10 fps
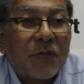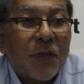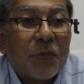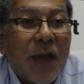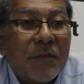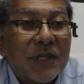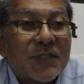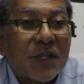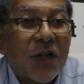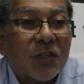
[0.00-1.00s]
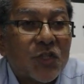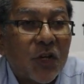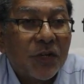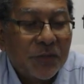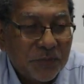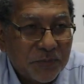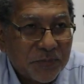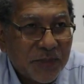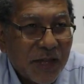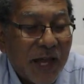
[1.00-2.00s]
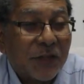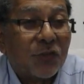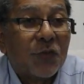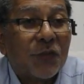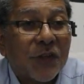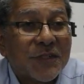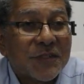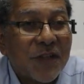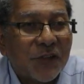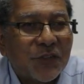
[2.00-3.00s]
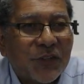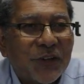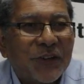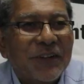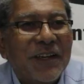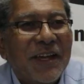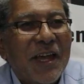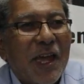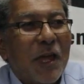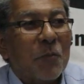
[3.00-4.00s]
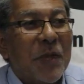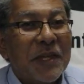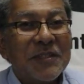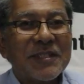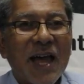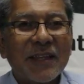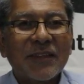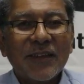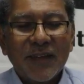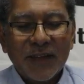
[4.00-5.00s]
If the Prime Minister not sure and the Chief Justice not sure, it means that